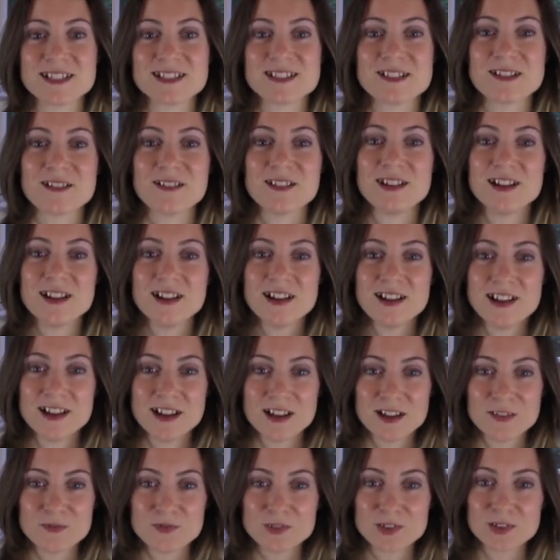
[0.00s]
So
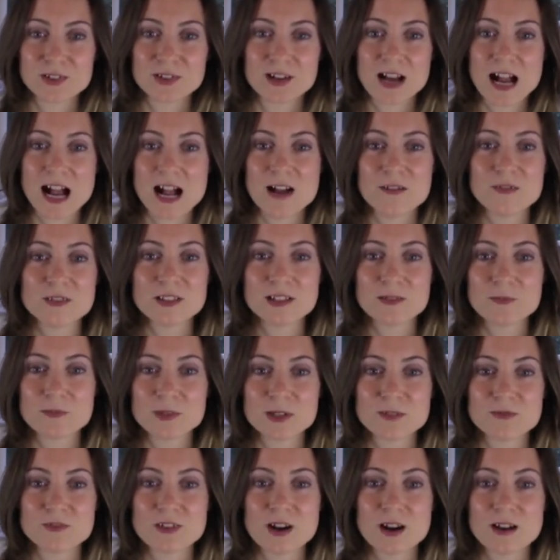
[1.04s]
if you're having a bit
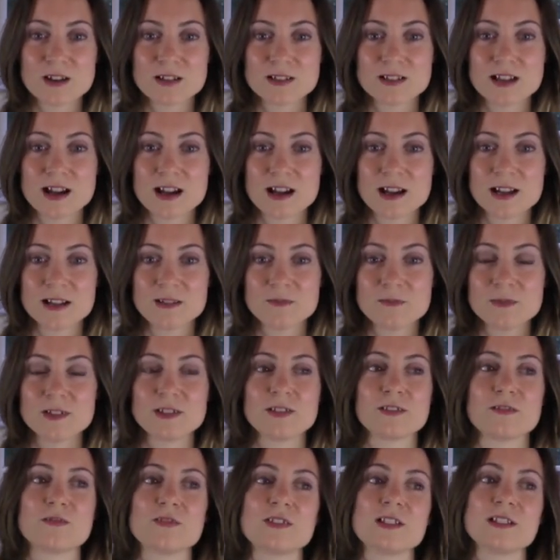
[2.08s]
of a hard time and
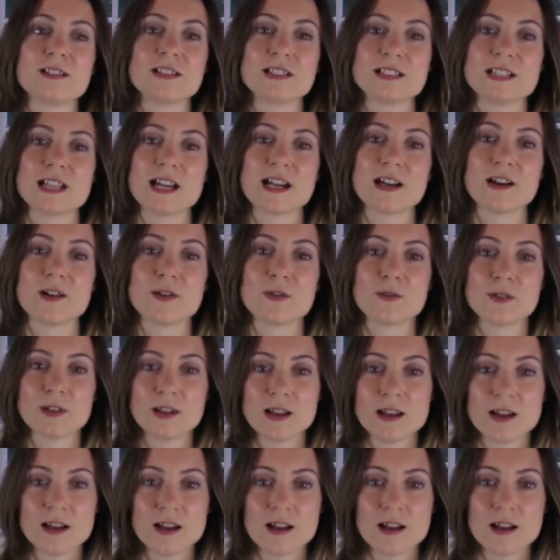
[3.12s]
you're feeling down,